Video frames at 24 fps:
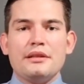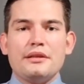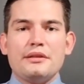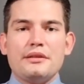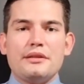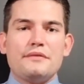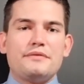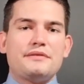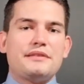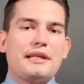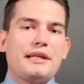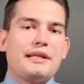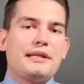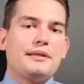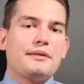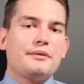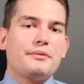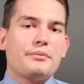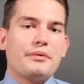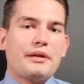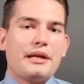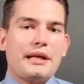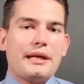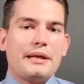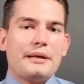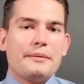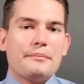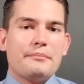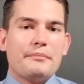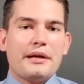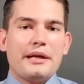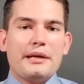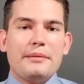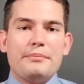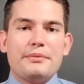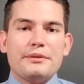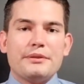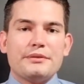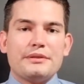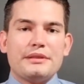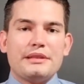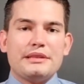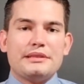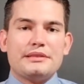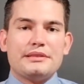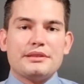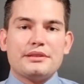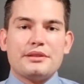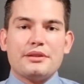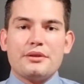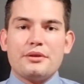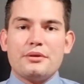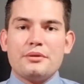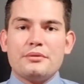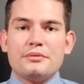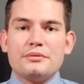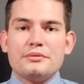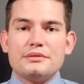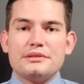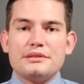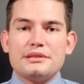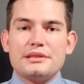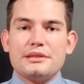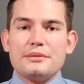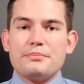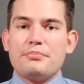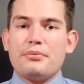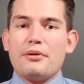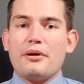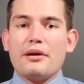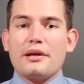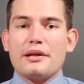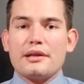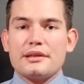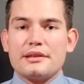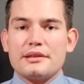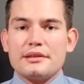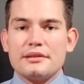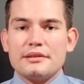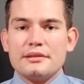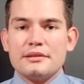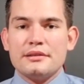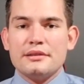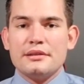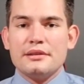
You've taken away my ability to go to the park.